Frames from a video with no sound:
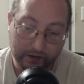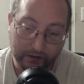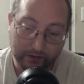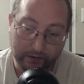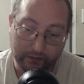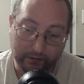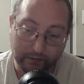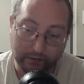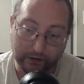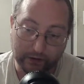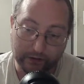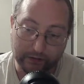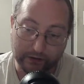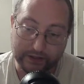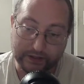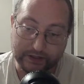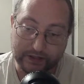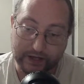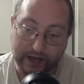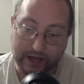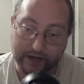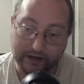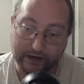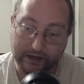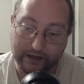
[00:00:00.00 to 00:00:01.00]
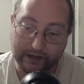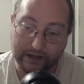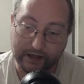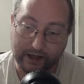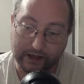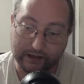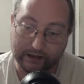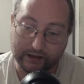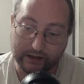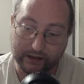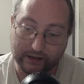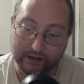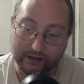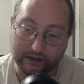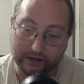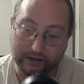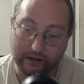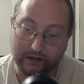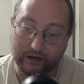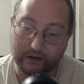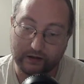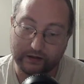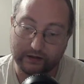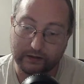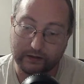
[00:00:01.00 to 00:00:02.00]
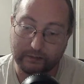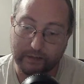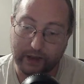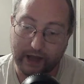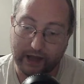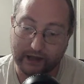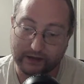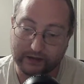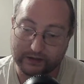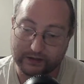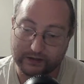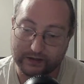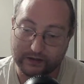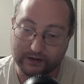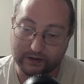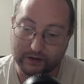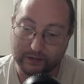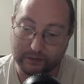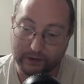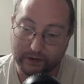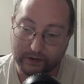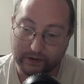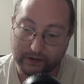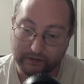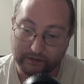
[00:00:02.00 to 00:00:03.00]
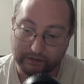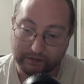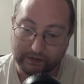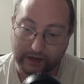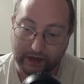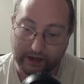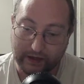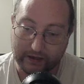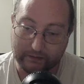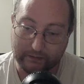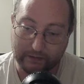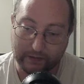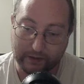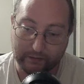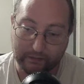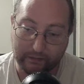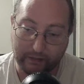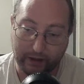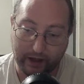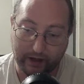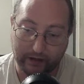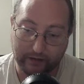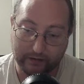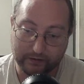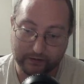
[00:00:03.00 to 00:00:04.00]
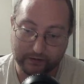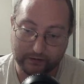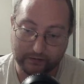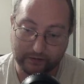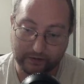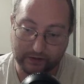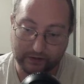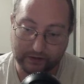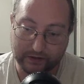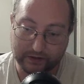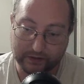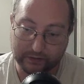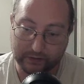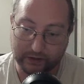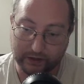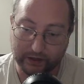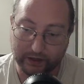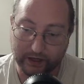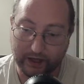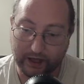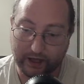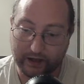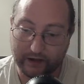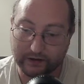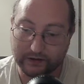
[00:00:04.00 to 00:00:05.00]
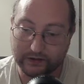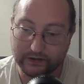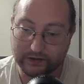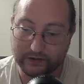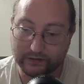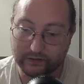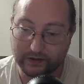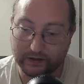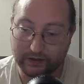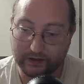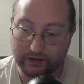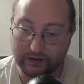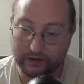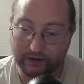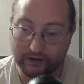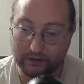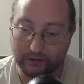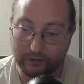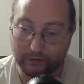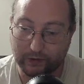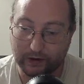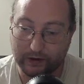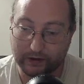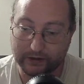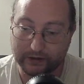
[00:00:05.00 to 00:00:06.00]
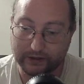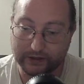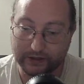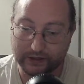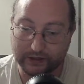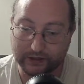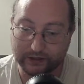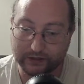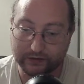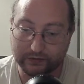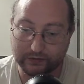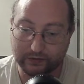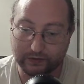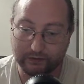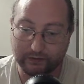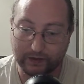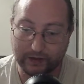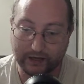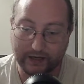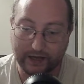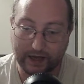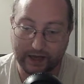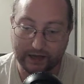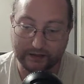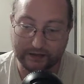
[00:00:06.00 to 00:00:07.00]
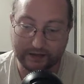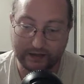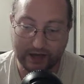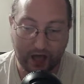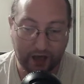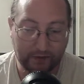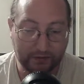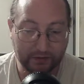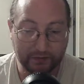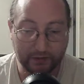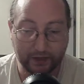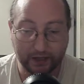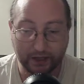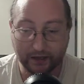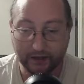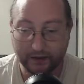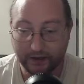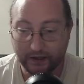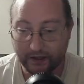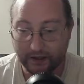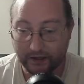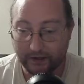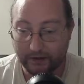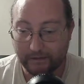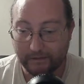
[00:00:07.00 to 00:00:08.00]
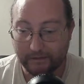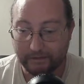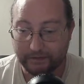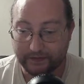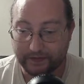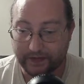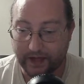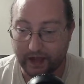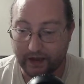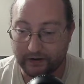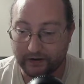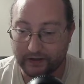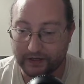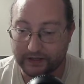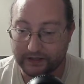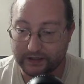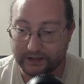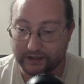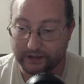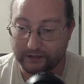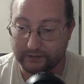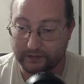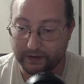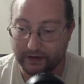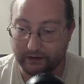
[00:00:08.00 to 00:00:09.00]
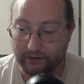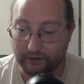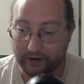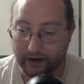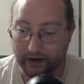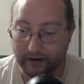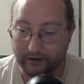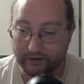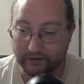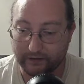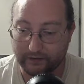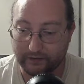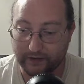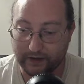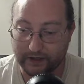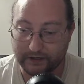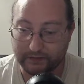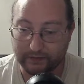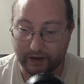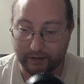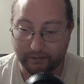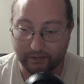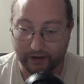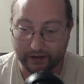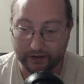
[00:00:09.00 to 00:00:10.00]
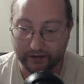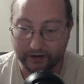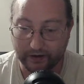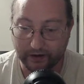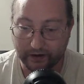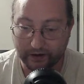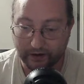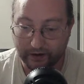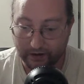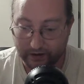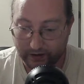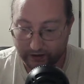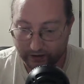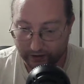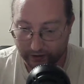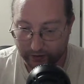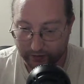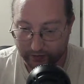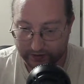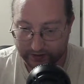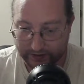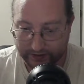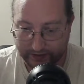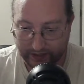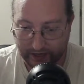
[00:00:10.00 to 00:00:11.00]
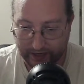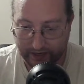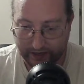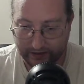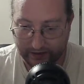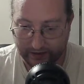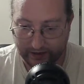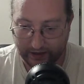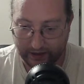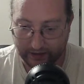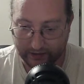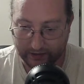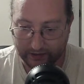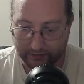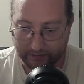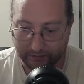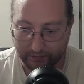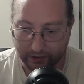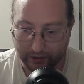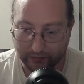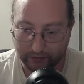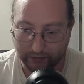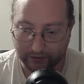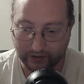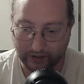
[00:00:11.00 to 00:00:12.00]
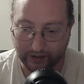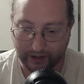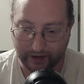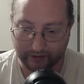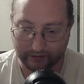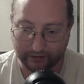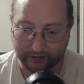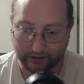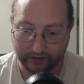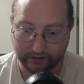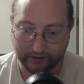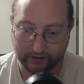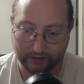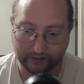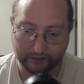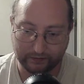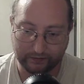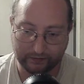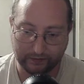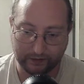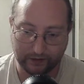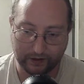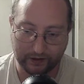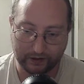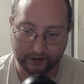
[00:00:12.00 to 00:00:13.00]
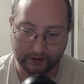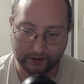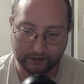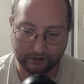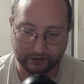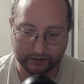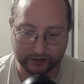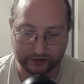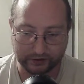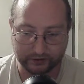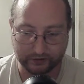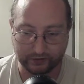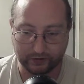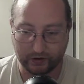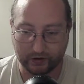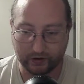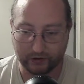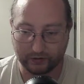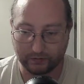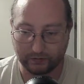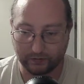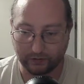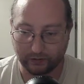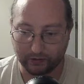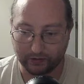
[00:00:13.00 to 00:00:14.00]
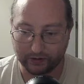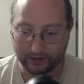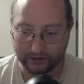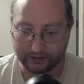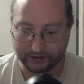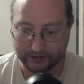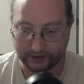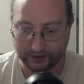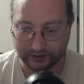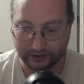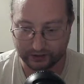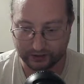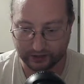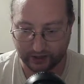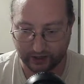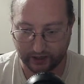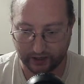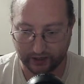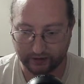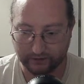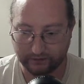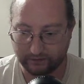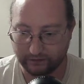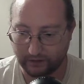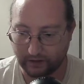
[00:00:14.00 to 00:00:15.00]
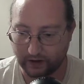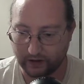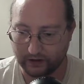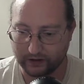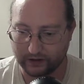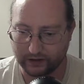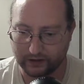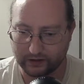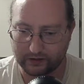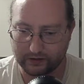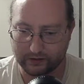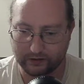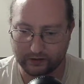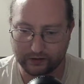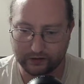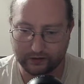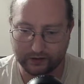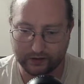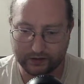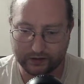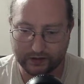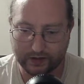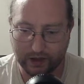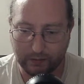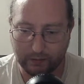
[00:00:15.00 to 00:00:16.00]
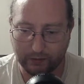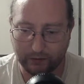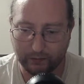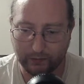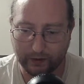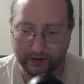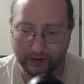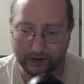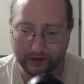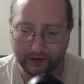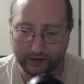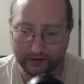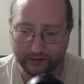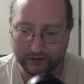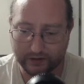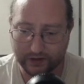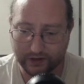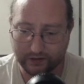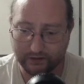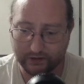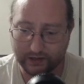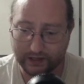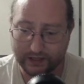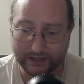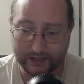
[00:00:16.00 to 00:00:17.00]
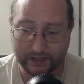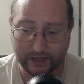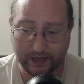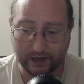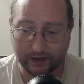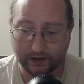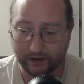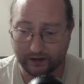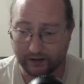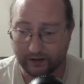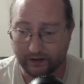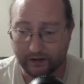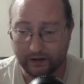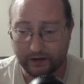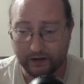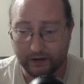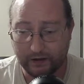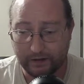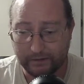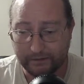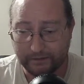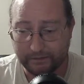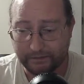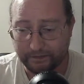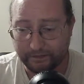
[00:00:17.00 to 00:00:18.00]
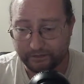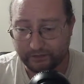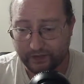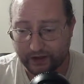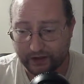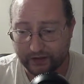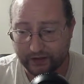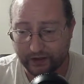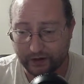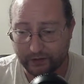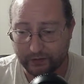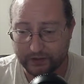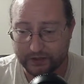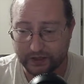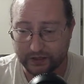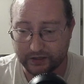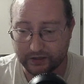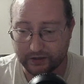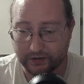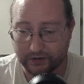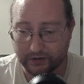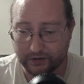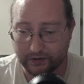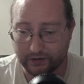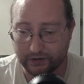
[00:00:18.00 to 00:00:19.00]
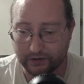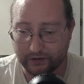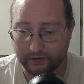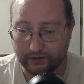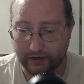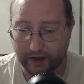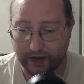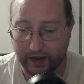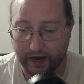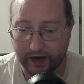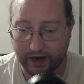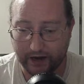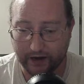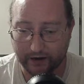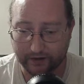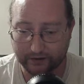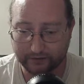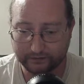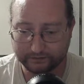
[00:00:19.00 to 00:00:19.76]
We were standing on the back stoop. I had been bound for the spring house with the water jugs when my dad stopped me. Now he turned me around to face my mother, who was standing at the marble counter in a flood of strong morning sunshine falling through the double windows over the sink. There was a curl of hair